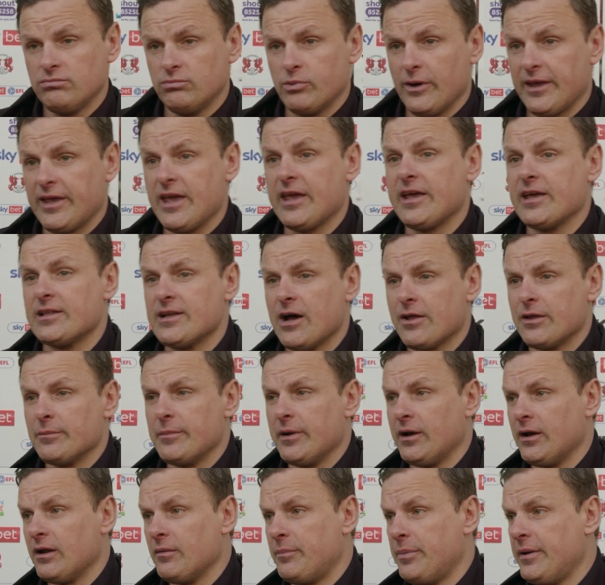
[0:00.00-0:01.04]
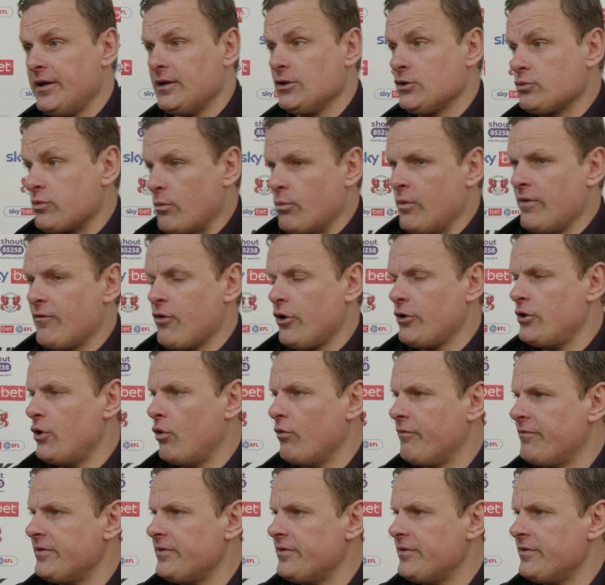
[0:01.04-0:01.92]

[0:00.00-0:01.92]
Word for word: we kick it down the middle of the pitch when we've got no